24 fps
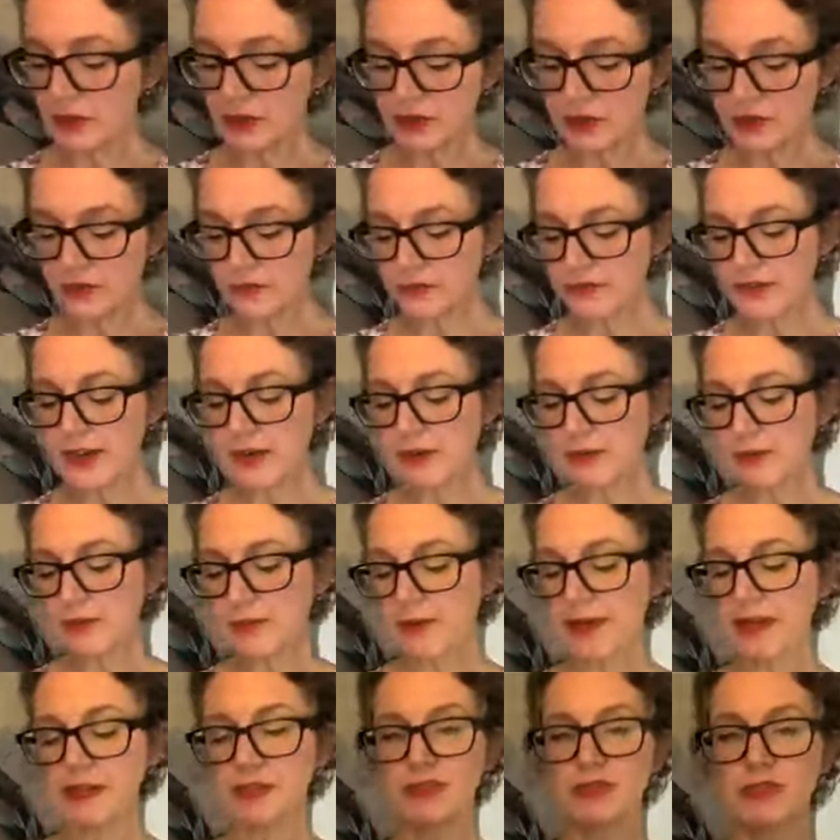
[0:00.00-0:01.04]
the flour
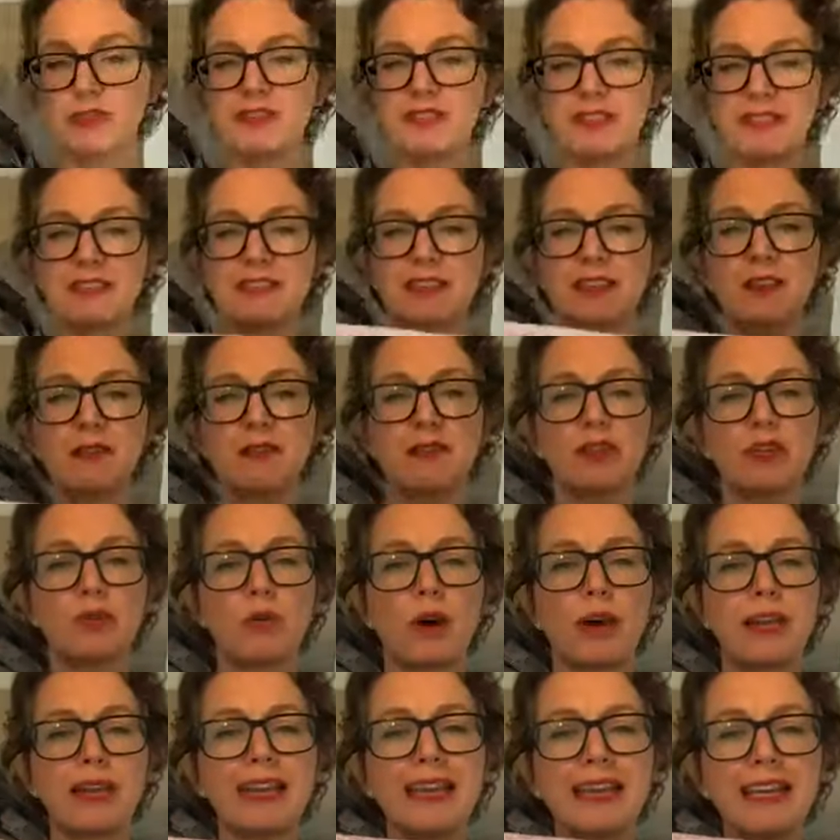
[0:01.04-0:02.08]
paste resist gives you
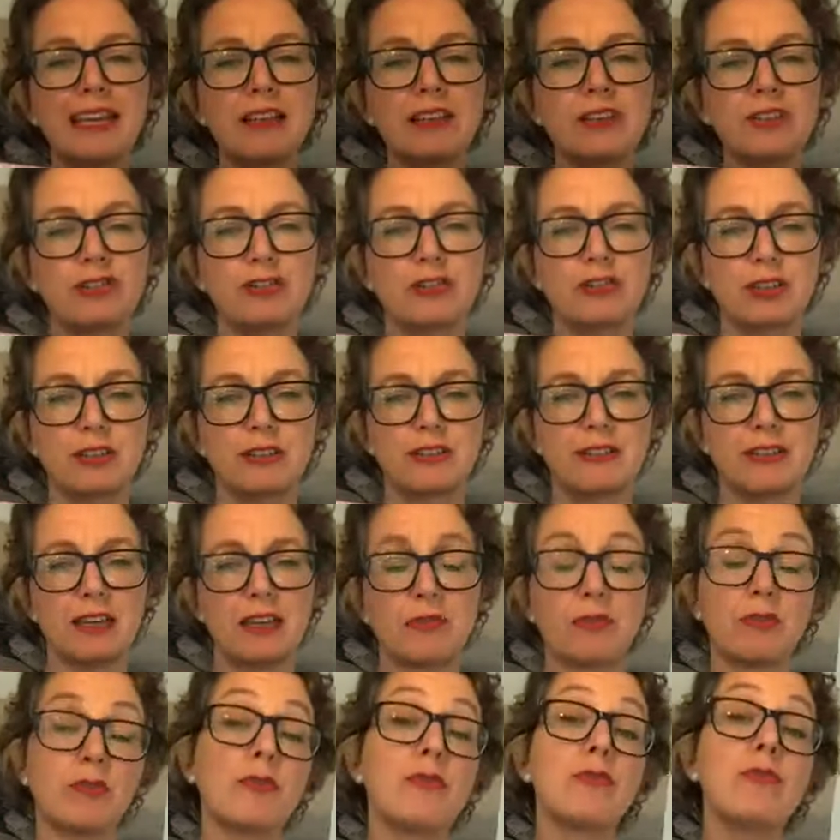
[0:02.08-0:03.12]
quite illustrative,
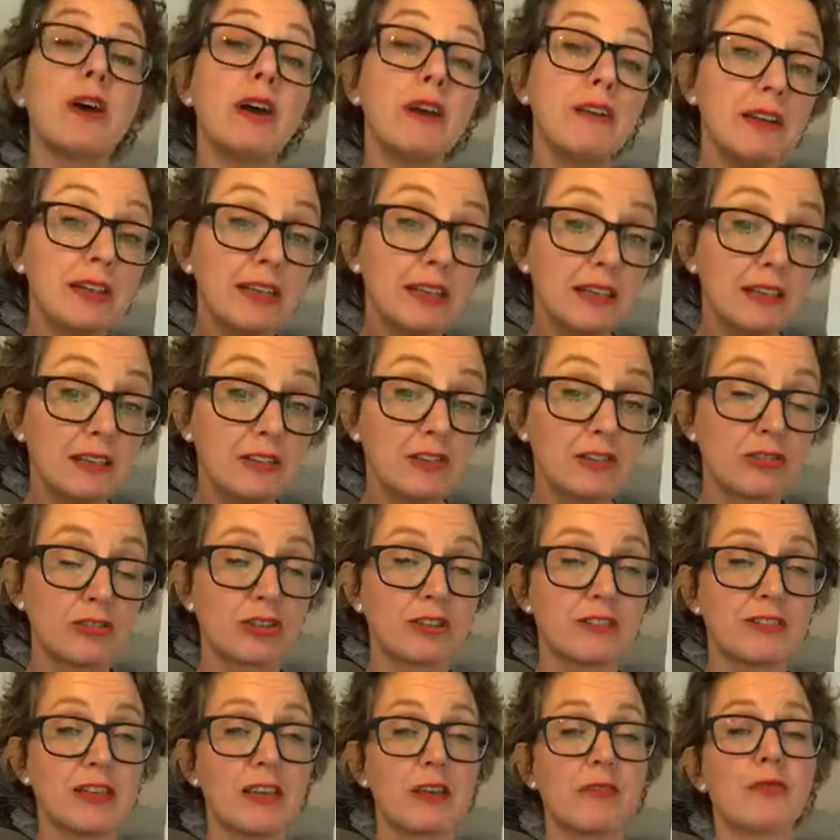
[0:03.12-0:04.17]
or very
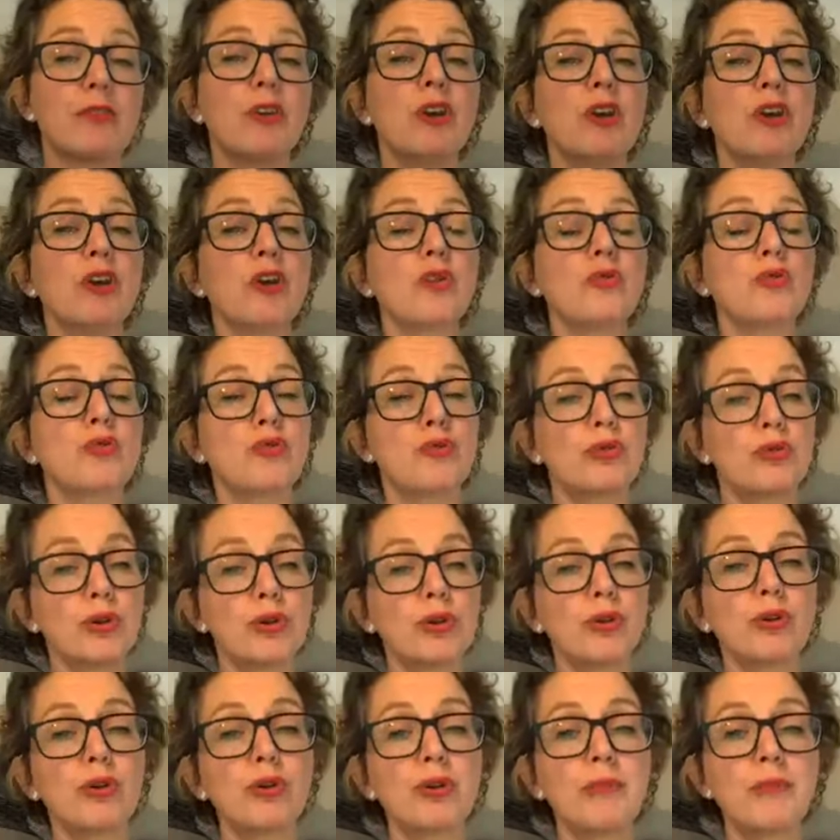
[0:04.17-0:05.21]
illustrative,
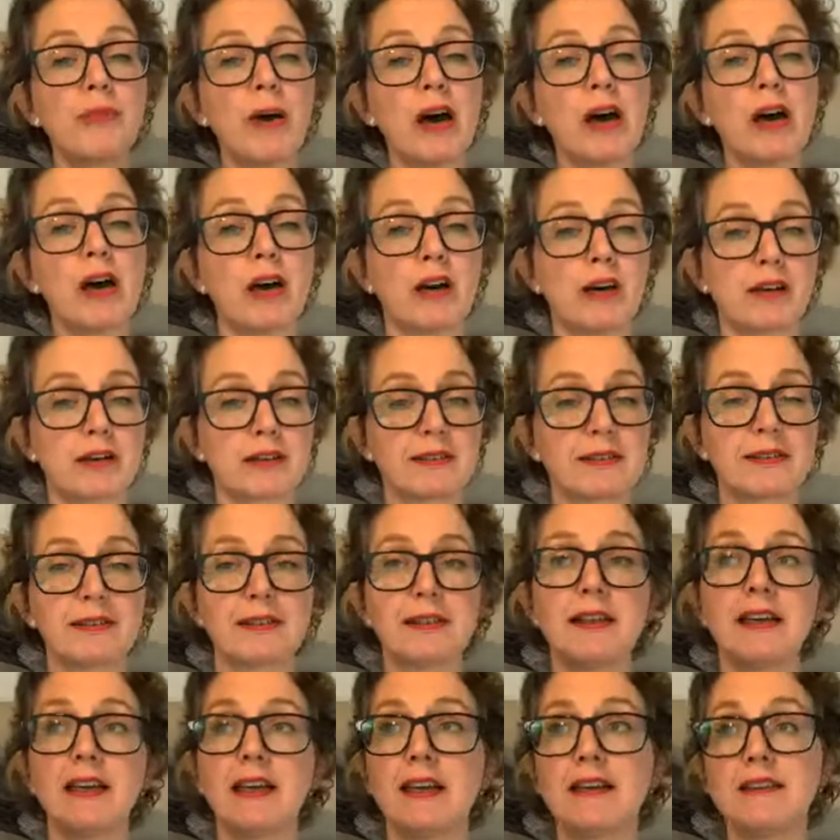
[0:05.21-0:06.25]
drawn marks.
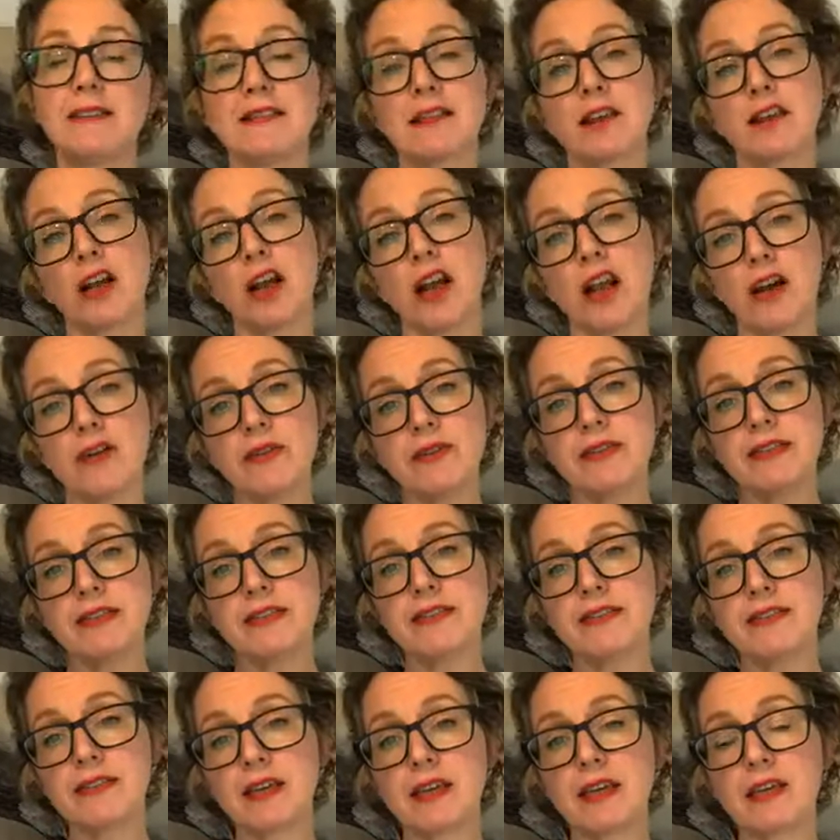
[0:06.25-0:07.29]
It's the
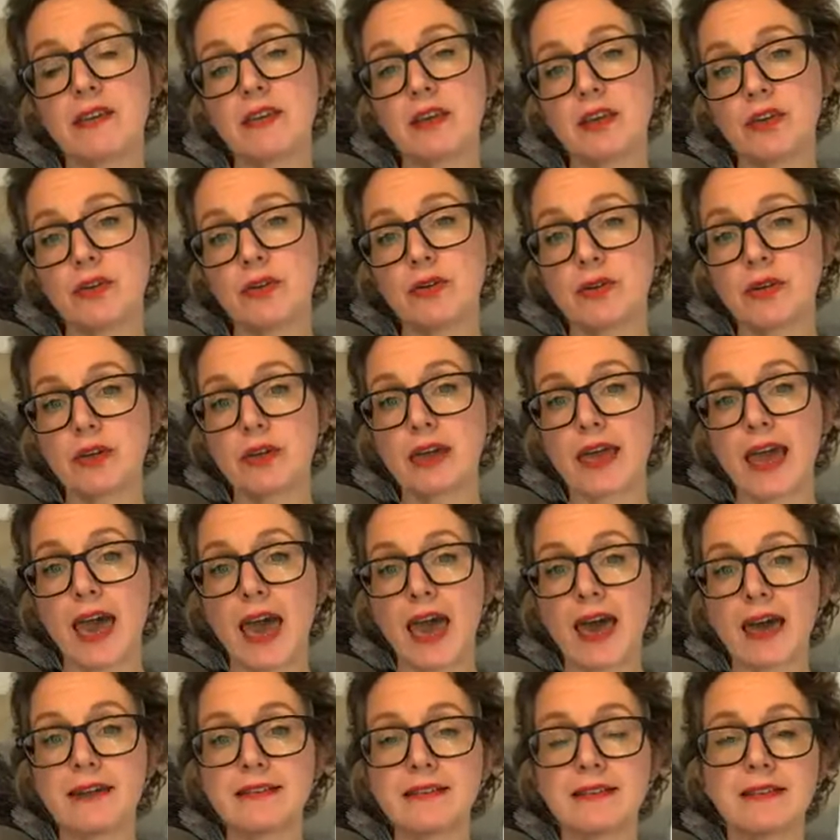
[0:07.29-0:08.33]
closest thing that you can
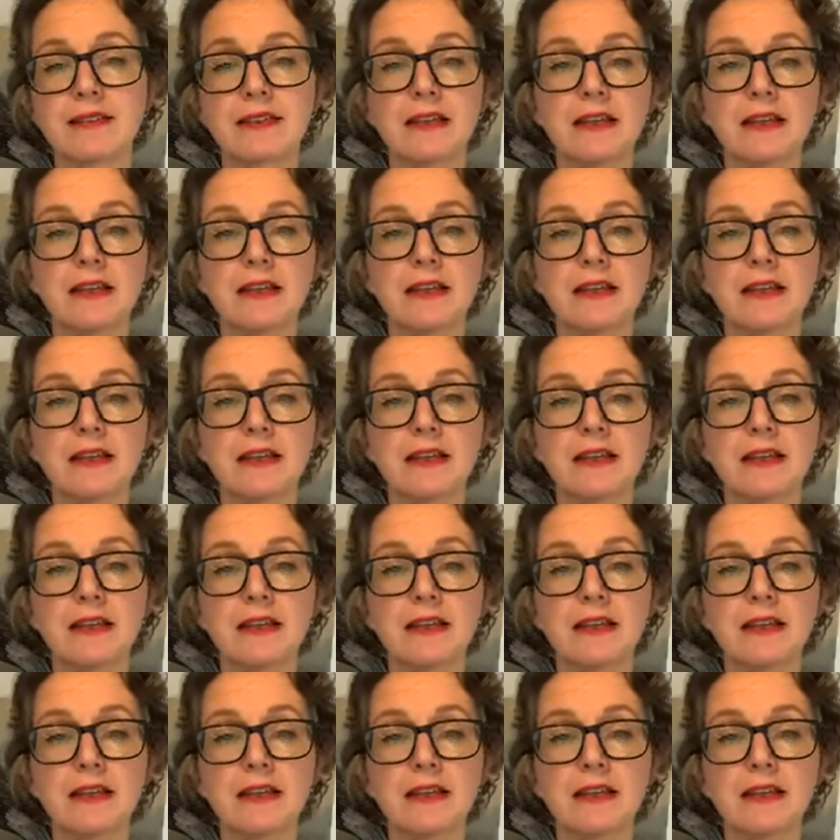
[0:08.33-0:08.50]
get